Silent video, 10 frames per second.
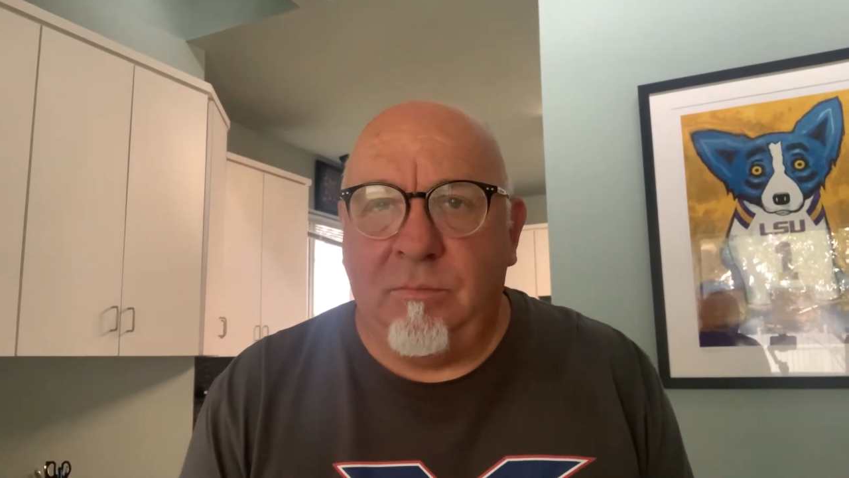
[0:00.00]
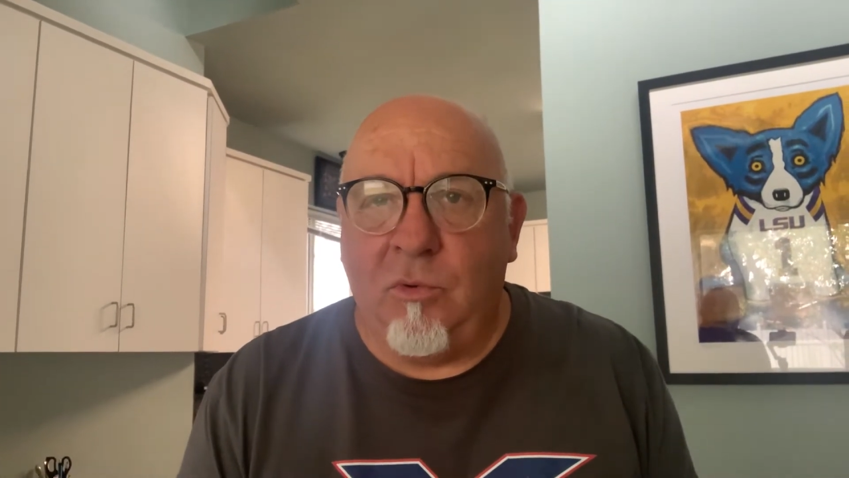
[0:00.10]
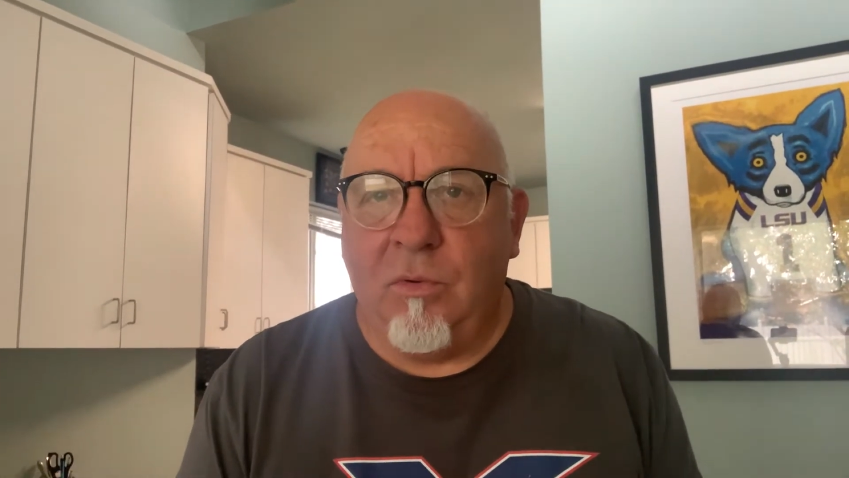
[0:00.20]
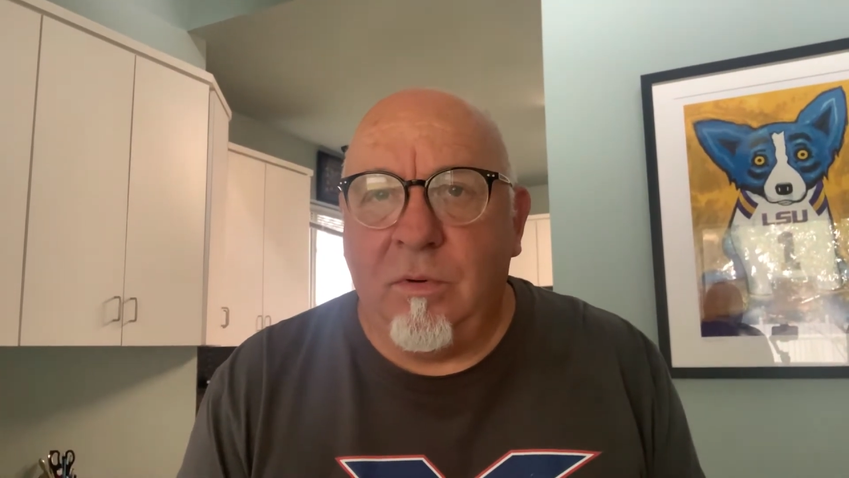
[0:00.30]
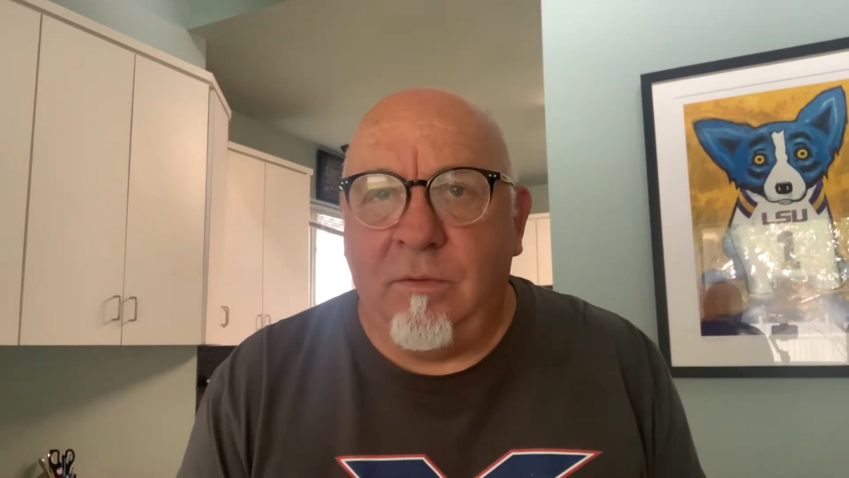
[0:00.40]

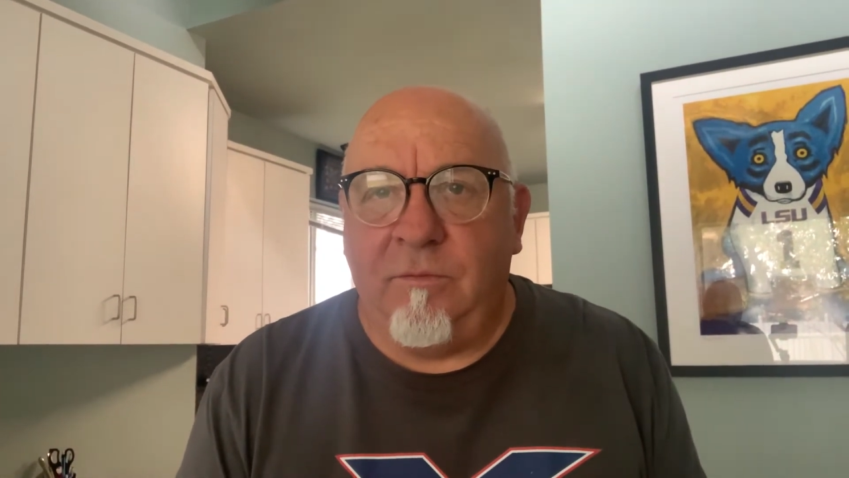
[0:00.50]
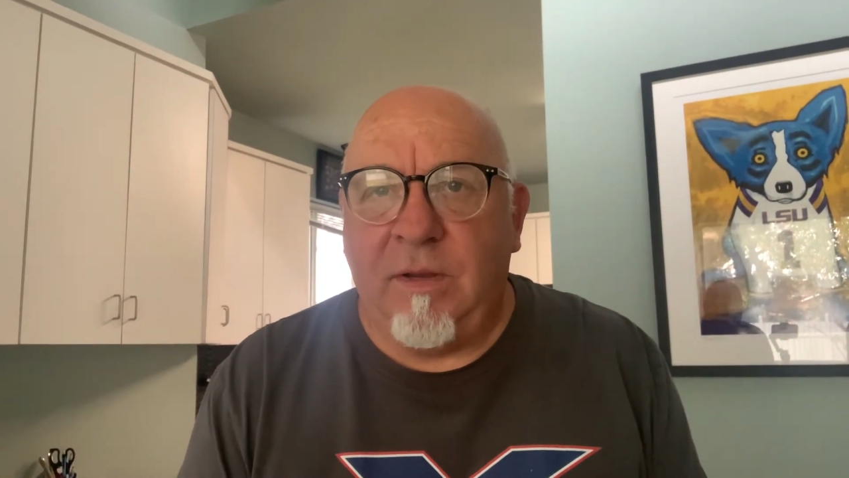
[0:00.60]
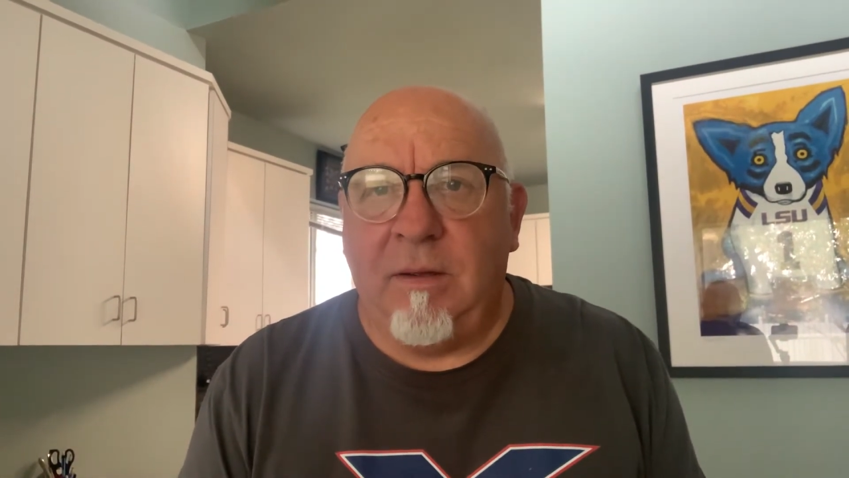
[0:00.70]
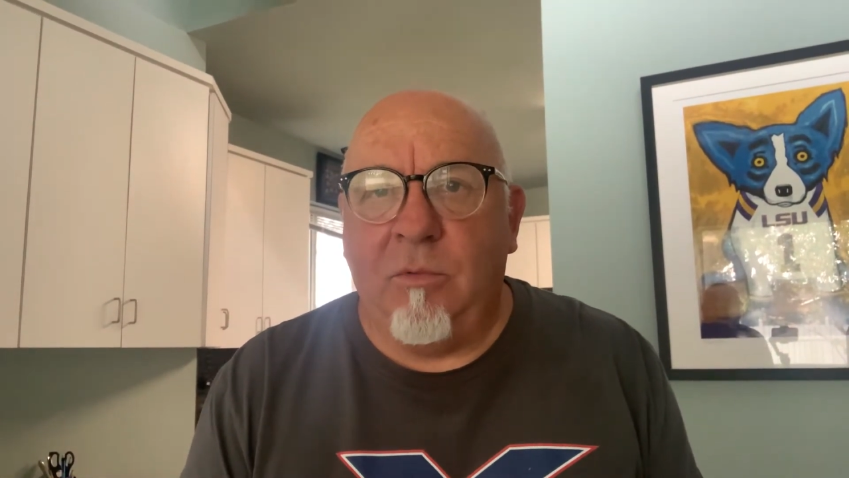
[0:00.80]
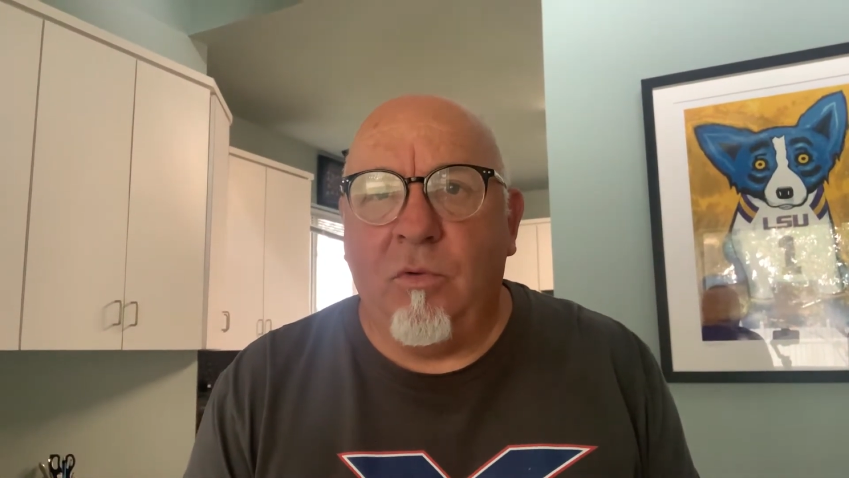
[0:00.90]
more on the
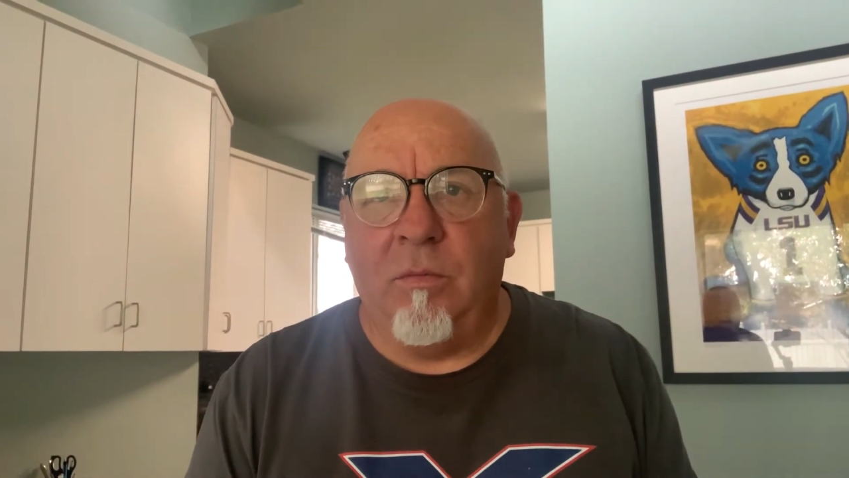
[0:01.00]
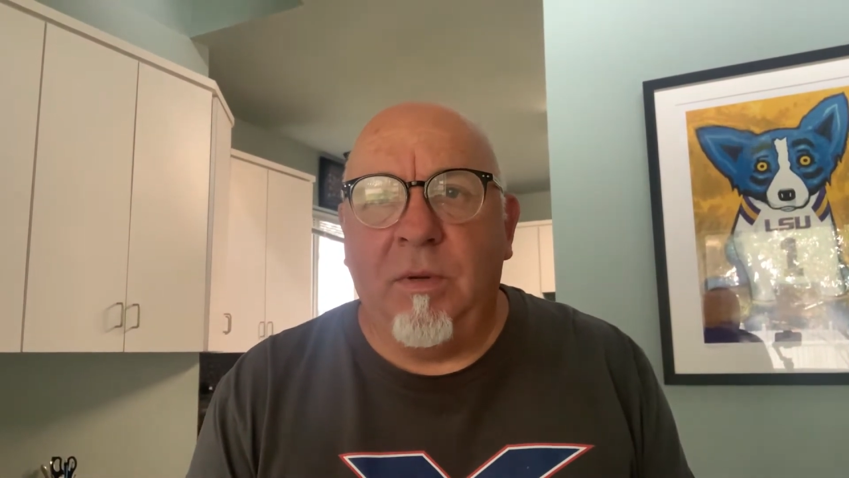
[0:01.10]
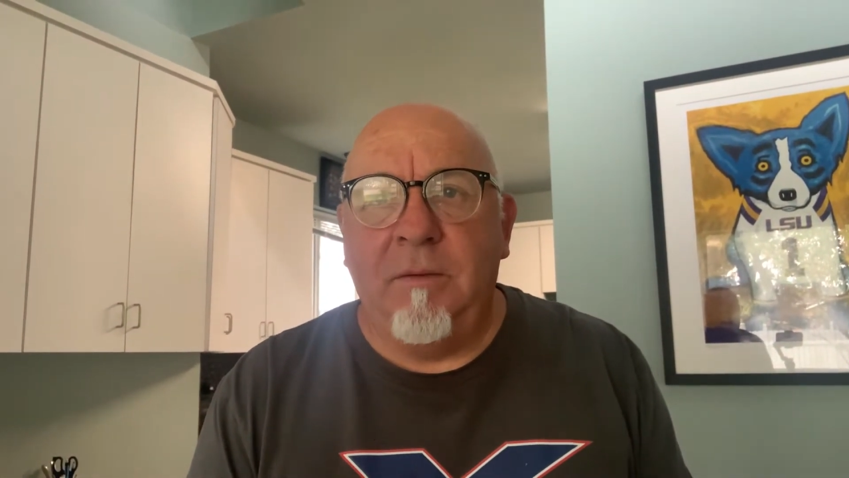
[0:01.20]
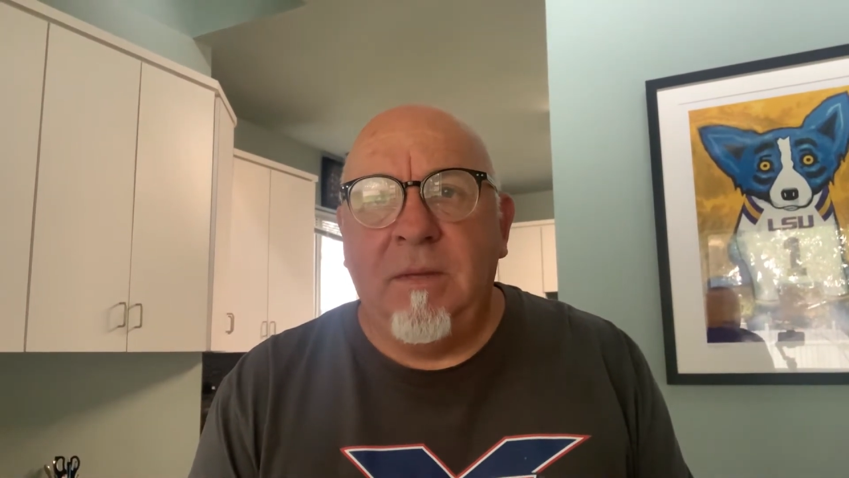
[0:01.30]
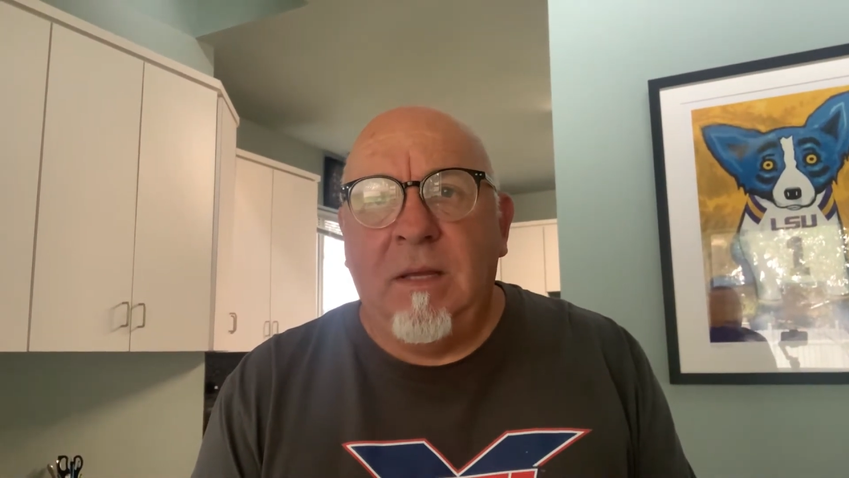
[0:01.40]
Fly More,
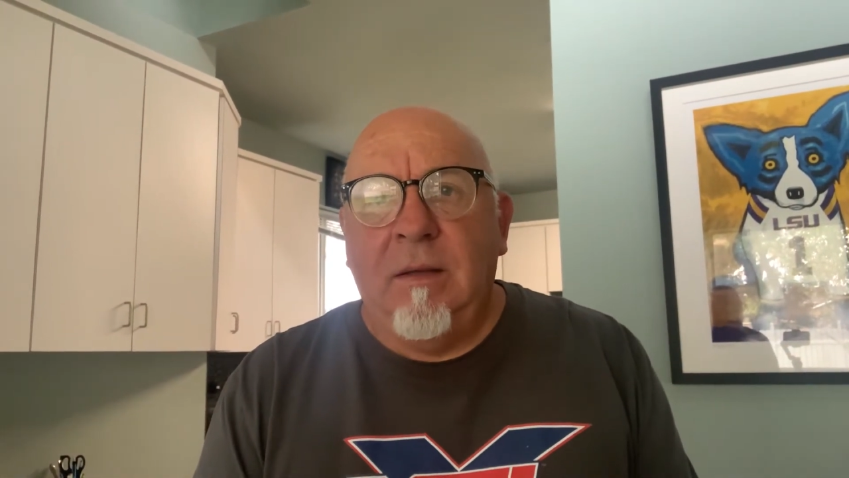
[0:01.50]
but